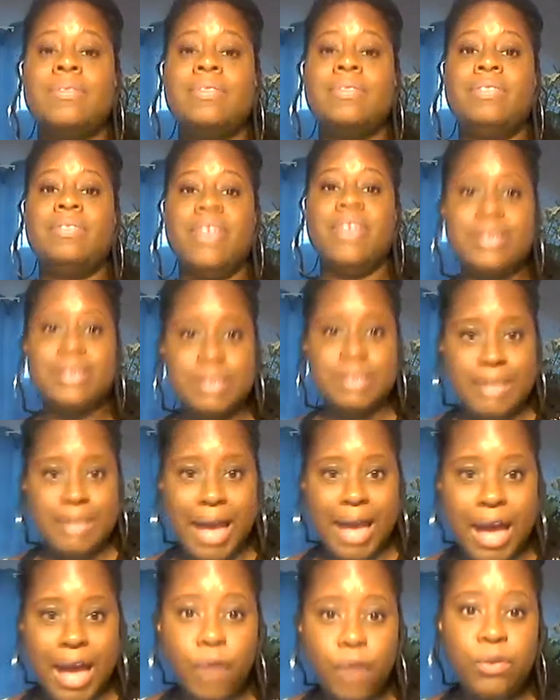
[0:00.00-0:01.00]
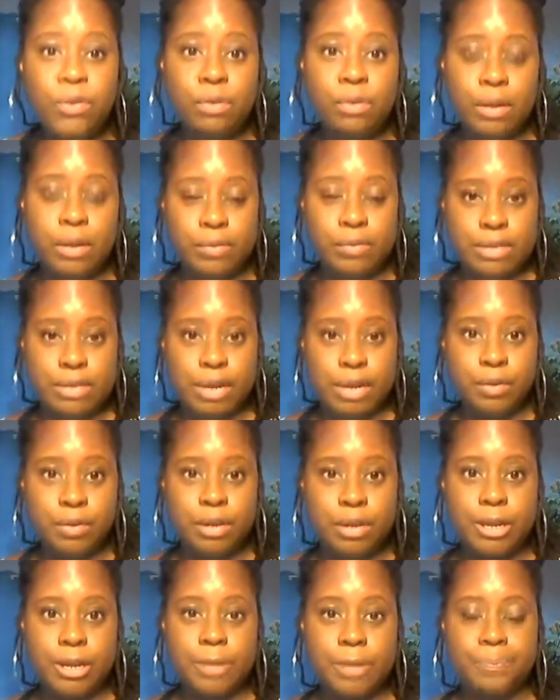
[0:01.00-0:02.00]
this is how you live
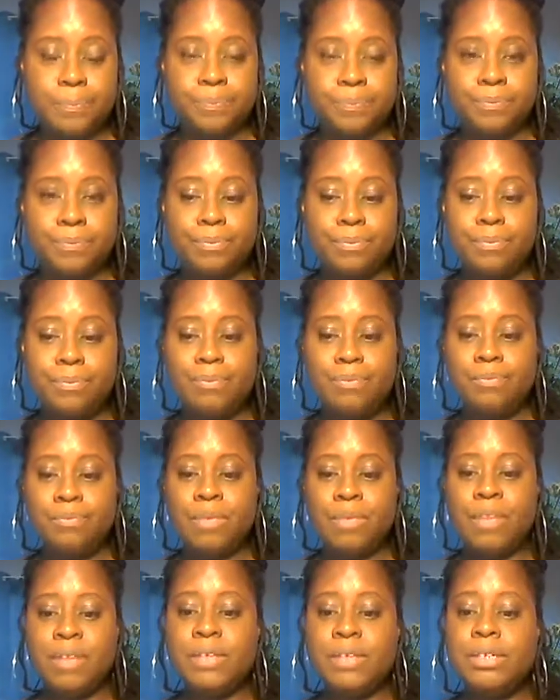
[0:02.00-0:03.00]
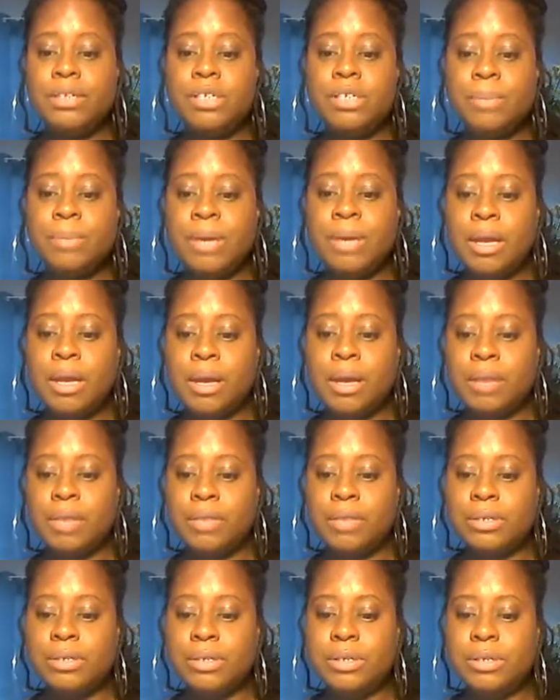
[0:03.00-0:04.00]
sacredly. This is the beginning.
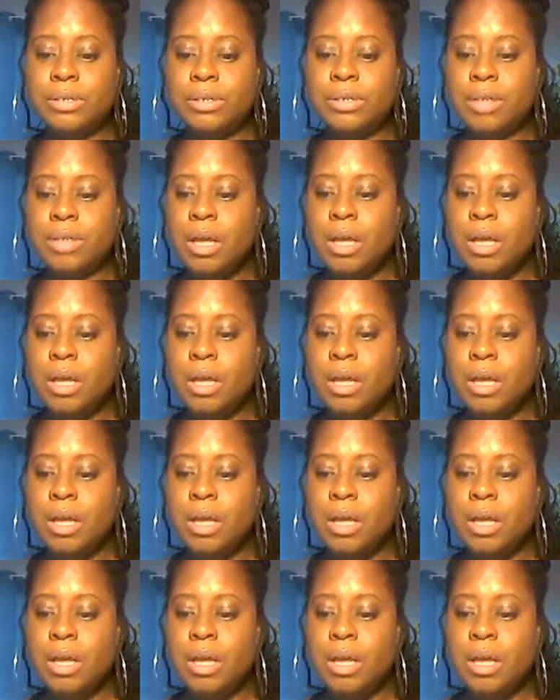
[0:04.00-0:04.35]
This is